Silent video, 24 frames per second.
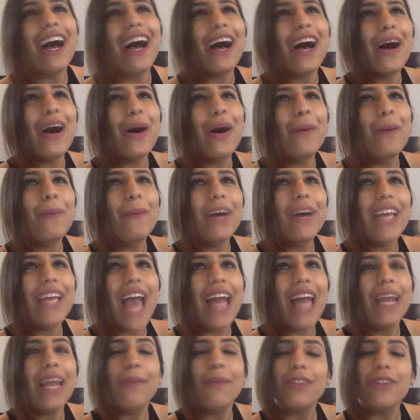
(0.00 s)
um, but
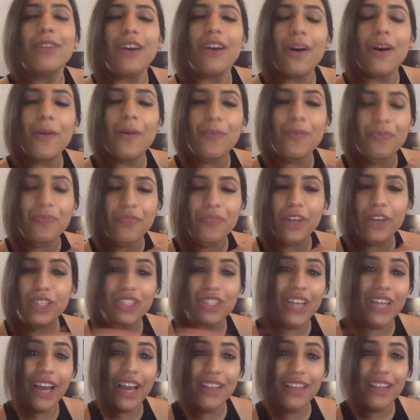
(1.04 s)
yeah let me know
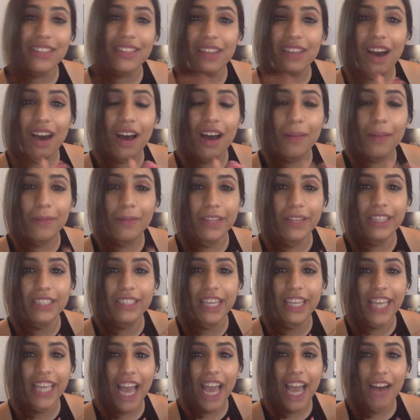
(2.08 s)
what you guys thought please
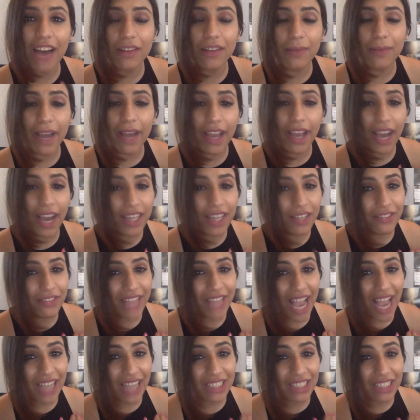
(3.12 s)
check out my other
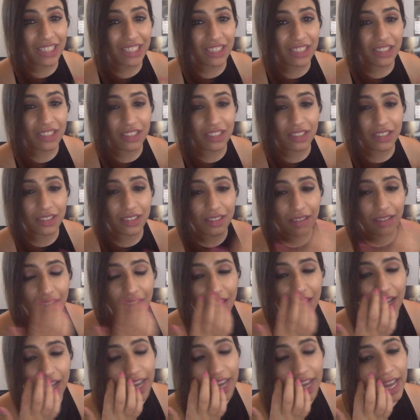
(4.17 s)
reactions to
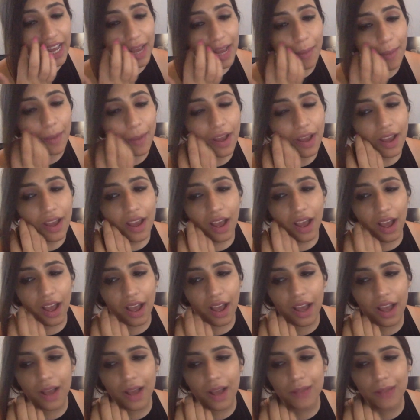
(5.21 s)
him
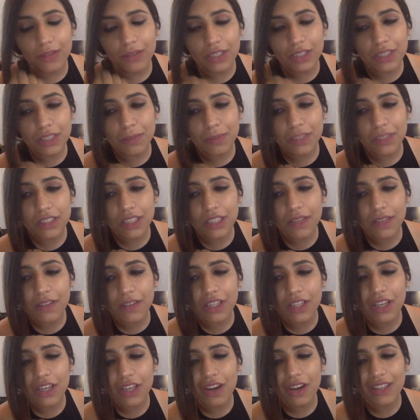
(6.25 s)
uh, to his music
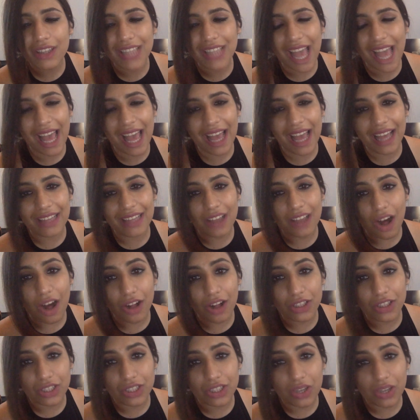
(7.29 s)
videos and
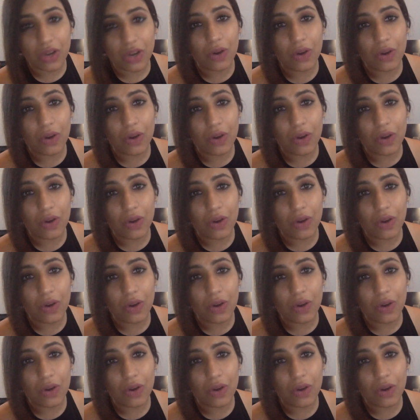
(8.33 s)
also